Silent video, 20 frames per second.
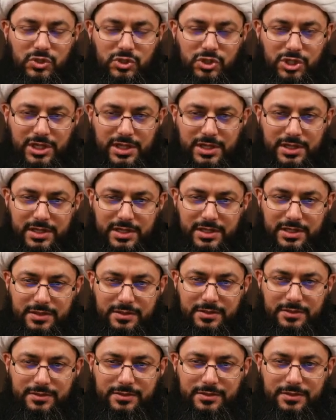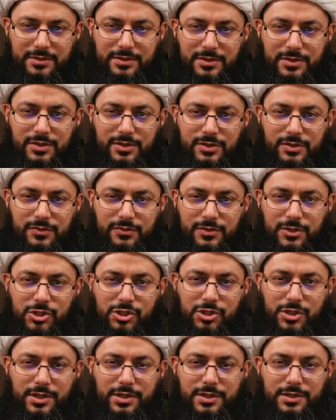has been
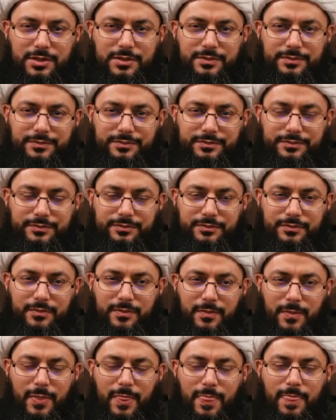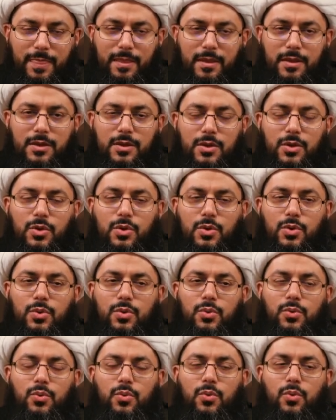uh, or has its place in
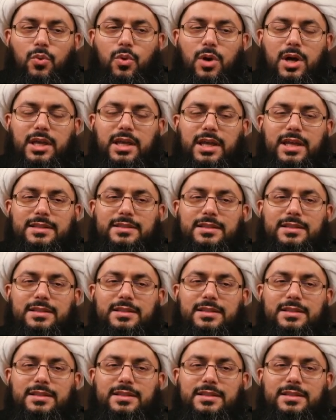Sharia law.